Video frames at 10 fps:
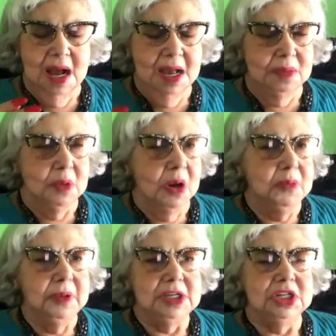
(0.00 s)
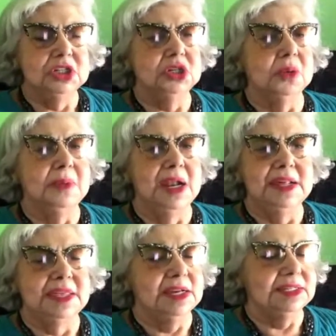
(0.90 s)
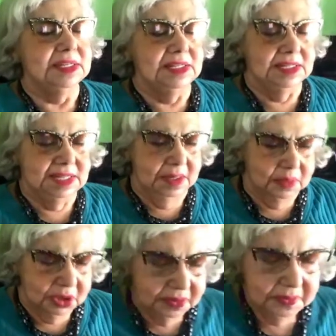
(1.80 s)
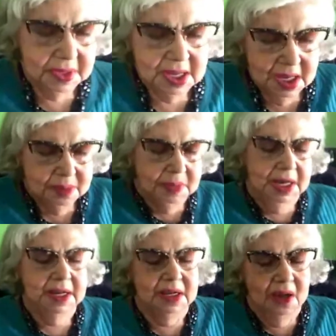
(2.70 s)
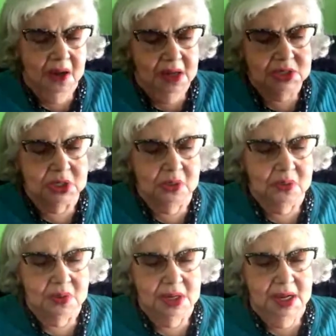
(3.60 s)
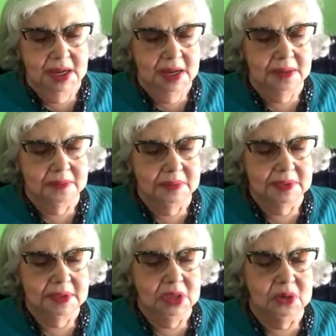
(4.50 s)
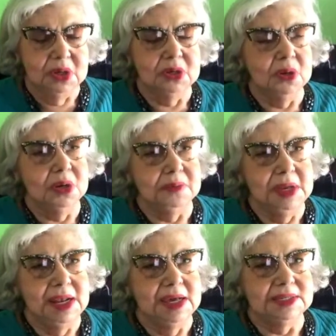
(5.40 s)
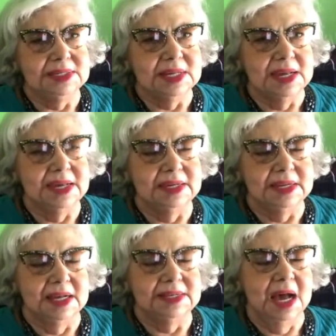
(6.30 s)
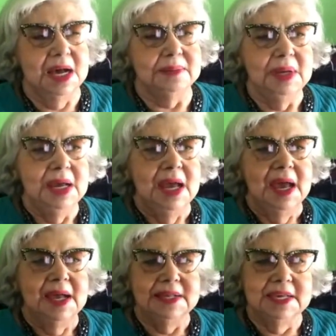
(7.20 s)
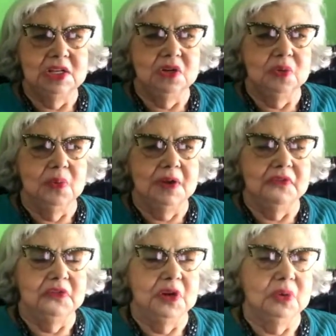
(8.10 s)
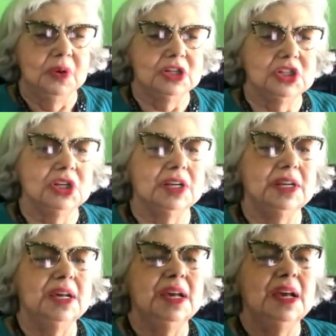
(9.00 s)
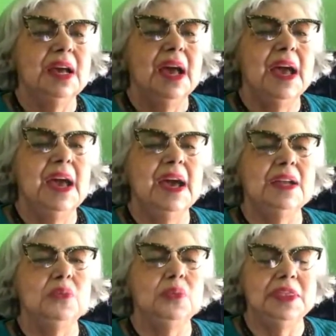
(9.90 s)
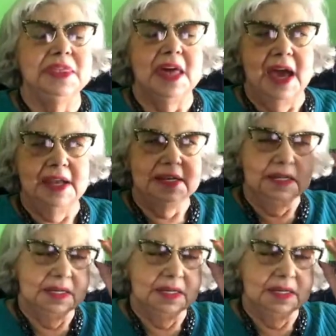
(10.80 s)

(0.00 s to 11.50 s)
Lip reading: I am open to so many things in December, but also you can go to mediapsychic.com and get your one free question. And with that,